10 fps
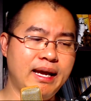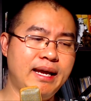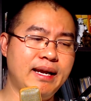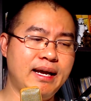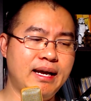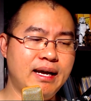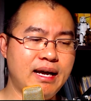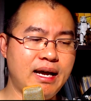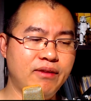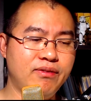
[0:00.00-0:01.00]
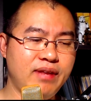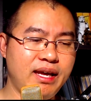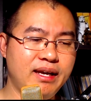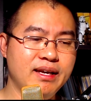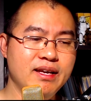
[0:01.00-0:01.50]
And uh, I
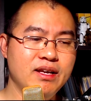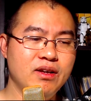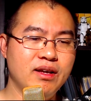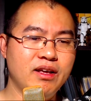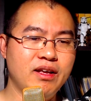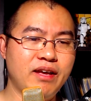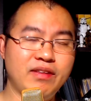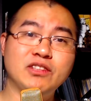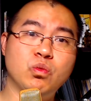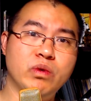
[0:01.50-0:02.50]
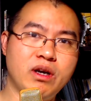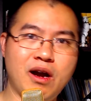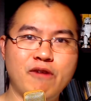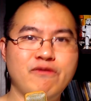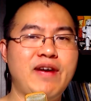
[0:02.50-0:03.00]
think, uh, and that's
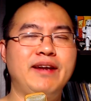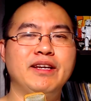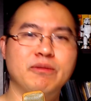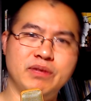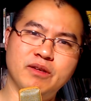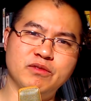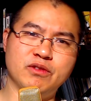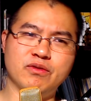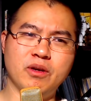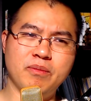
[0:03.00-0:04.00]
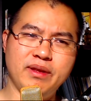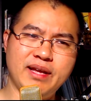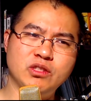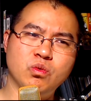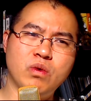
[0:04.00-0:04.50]
where our fandom comes from,
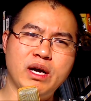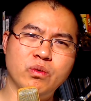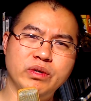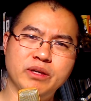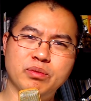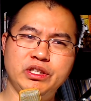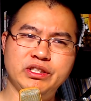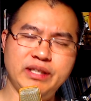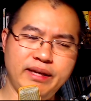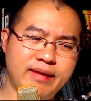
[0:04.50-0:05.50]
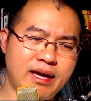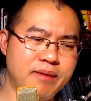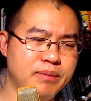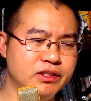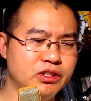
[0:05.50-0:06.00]
and that's why we appreciate that.